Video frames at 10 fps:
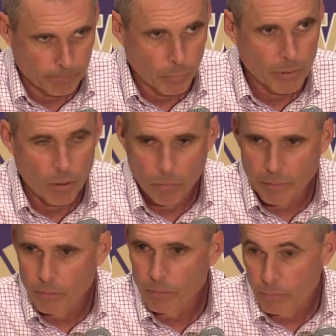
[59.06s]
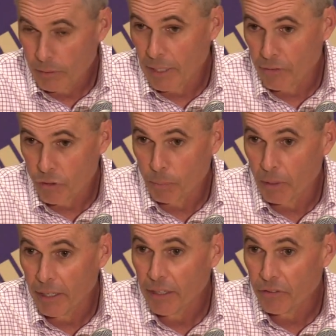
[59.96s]
we know we got two
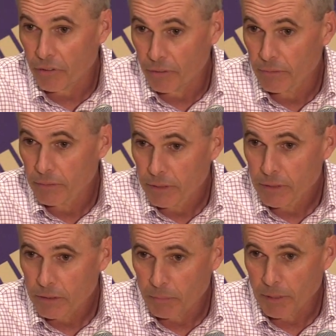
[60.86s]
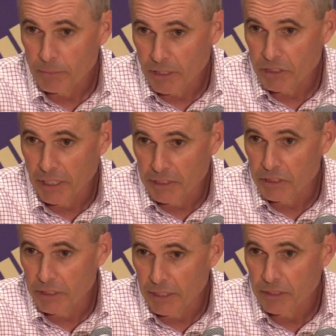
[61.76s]
plays, and sometimes that
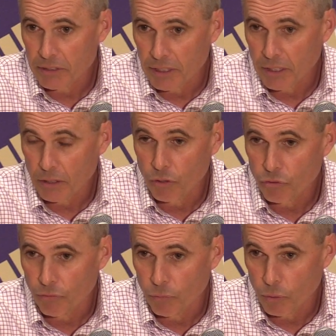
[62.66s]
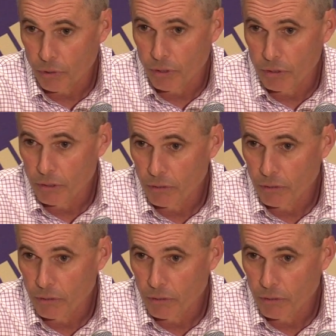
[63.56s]
changes things and get it close to fourth and